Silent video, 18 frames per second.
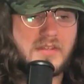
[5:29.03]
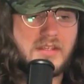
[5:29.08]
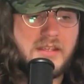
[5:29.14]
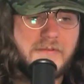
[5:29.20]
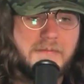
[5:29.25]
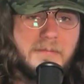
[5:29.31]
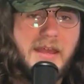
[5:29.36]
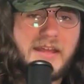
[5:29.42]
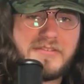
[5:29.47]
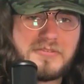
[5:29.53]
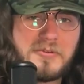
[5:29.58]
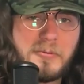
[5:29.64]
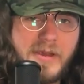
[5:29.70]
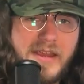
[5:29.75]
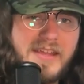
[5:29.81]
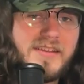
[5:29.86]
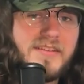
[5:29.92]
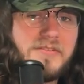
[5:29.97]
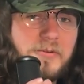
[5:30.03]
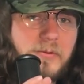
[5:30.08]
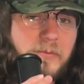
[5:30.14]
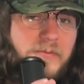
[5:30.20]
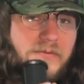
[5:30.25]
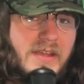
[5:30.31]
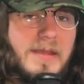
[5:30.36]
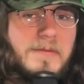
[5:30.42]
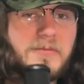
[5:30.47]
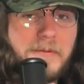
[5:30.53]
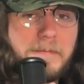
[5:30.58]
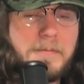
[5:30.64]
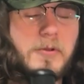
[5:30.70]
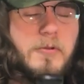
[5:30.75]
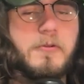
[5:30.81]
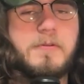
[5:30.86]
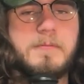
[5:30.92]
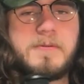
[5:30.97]
If Masquerain is your
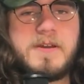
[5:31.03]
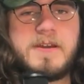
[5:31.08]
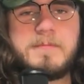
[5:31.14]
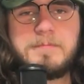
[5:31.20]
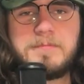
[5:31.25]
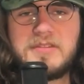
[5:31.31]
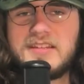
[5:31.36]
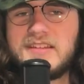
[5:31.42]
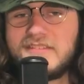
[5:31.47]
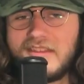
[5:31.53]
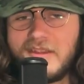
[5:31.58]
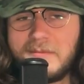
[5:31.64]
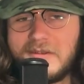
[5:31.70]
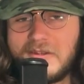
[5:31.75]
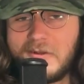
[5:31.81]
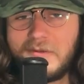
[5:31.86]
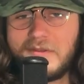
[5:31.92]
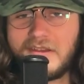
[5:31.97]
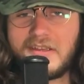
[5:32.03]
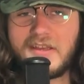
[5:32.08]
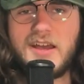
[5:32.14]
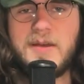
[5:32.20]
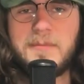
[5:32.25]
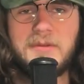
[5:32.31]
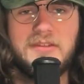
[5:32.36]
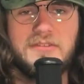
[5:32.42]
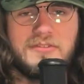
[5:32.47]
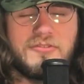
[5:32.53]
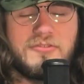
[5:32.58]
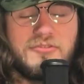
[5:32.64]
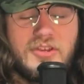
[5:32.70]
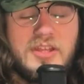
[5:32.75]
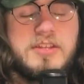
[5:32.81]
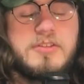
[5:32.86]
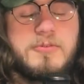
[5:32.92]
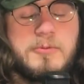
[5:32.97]
favorite Pokemon, please let me know in the comments
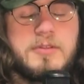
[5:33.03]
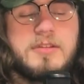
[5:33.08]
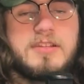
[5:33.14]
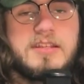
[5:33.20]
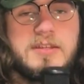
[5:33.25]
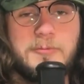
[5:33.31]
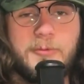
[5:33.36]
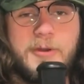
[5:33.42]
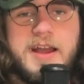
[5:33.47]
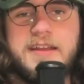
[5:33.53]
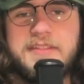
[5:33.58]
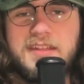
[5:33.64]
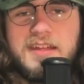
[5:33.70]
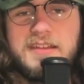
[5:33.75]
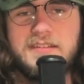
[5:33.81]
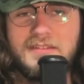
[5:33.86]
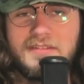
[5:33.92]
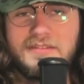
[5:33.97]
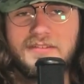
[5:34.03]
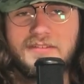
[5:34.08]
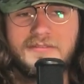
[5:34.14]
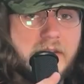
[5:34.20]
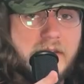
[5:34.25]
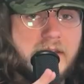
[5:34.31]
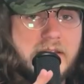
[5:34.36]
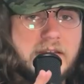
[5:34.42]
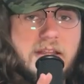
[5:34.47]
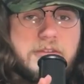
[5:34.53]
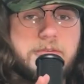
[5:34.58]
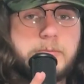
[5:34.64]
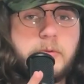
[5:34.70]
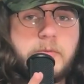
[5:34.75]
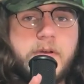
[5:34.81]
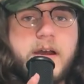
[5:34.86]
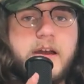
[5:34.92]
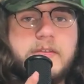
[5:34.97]
genuinely why that is. And let's
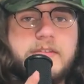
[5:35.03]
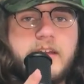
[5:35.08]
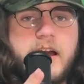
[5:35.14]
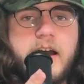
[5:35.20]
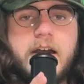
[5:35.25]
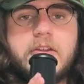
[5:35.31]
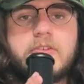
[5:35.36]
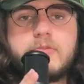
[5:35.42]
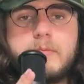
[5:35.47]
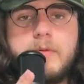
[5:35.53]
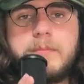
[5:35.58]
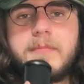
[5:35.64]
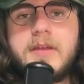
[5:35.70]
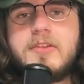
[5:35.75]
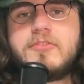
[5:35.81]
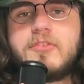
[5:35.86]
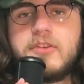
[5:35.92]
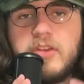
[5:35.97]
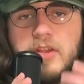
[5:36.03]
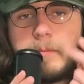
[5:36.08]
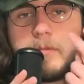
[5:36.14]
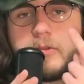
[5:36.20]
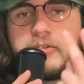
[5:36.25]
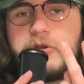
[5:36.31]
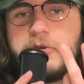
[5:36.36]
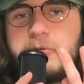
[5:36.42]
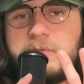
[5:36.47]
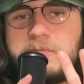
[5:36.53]
move on to honorable mention number 2.